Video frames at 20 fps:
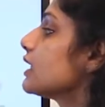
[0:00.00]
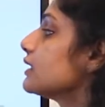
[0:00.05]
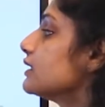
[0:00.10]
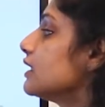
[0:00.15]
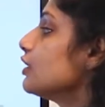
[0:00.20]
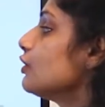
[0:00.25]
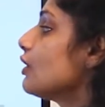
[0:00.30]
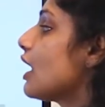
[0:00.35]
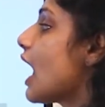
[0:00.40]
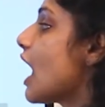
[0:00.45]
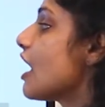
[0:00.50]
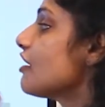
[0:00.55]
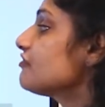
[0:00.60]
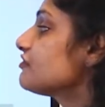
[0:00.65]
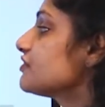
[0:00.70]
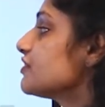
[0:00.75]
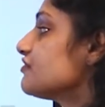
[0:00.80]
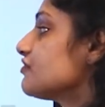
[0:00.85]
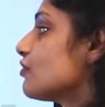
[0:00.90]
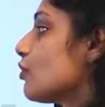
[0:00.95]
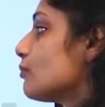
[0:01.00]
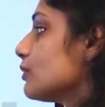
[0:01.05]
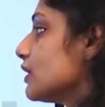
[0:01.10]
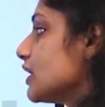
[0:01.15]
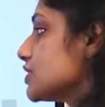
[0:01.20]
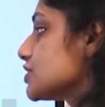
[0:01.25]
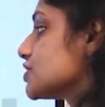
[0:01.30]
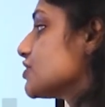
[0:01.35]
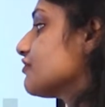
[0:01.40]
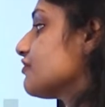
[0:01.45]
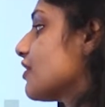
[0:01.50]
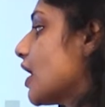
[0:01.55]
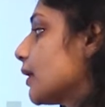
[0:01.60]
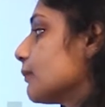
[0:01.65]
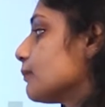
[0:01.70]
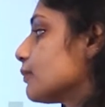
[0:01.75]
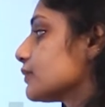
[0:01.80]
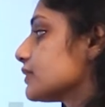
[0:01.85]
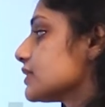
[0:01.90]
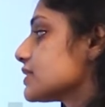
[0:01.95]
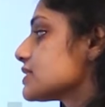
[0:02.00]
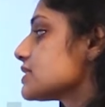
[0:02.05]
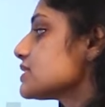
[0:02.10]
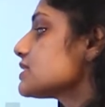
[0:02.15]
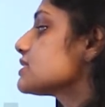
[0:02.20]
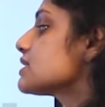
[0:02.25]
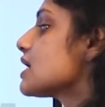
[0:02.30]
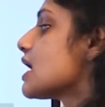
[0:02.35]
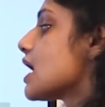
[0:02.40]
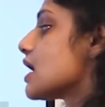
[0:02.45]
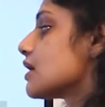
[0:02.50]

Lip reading: then you have the formulation of hypothesis,